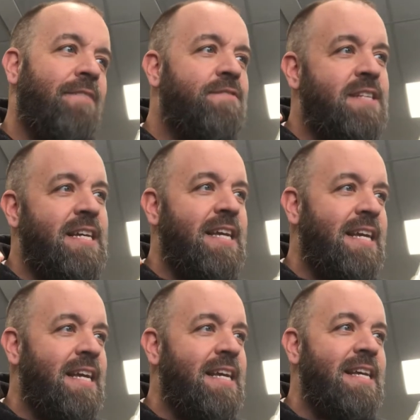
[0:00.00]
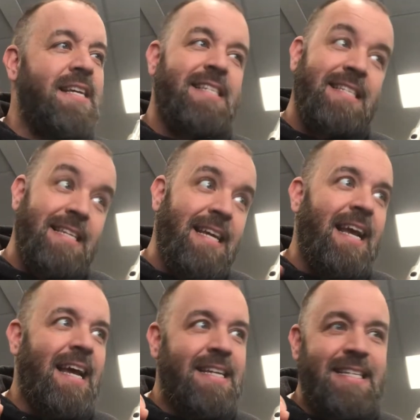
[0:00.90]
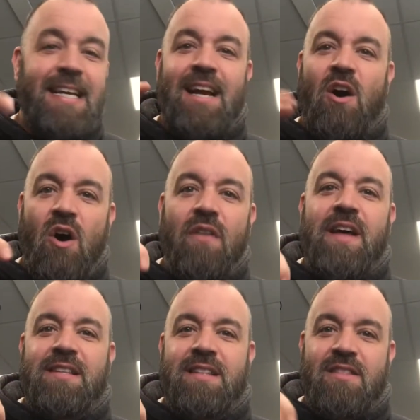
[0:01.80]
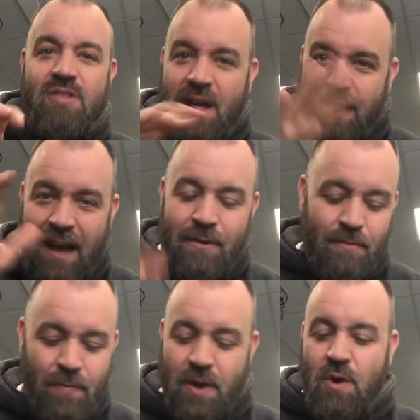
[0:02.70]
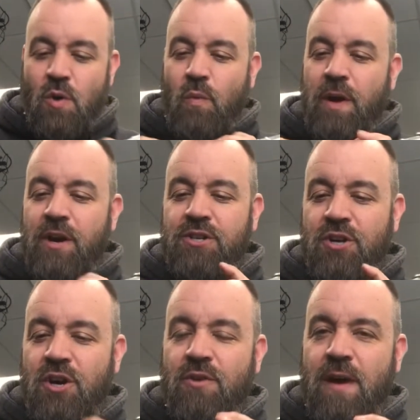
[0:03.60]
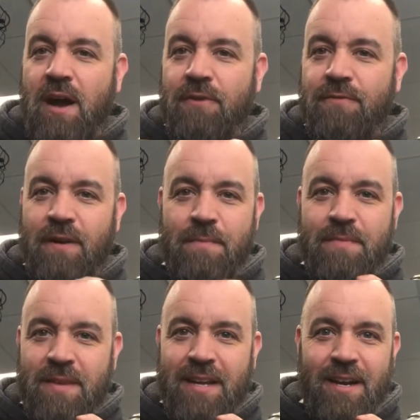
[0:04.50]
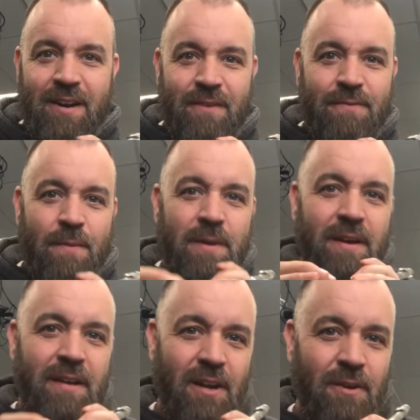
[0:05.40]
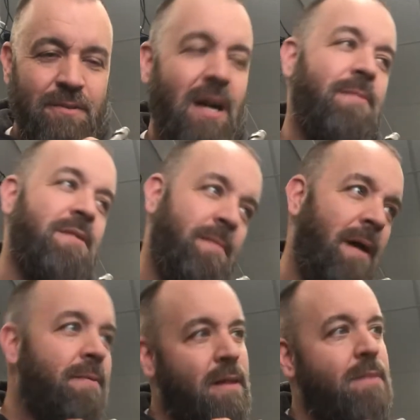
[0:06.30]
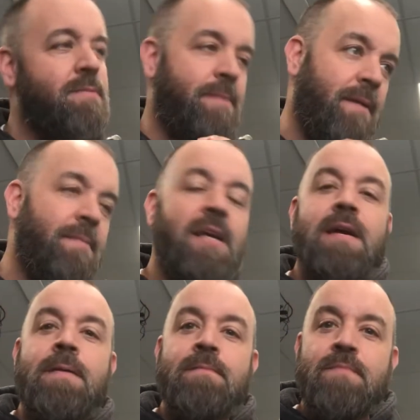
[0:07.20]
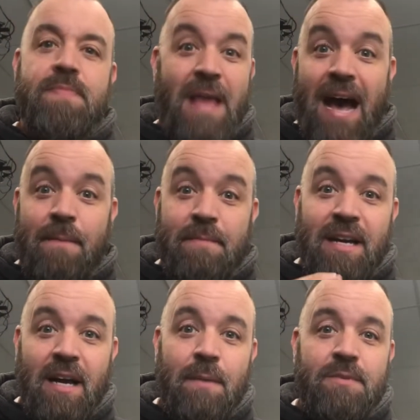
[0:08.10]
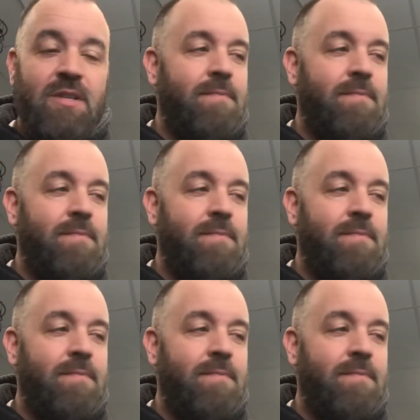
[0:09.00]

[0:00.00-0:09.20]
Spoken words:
D, E, C, and D, all that weird turnaround from here, from the top to bottom to top to bottom, that becomes,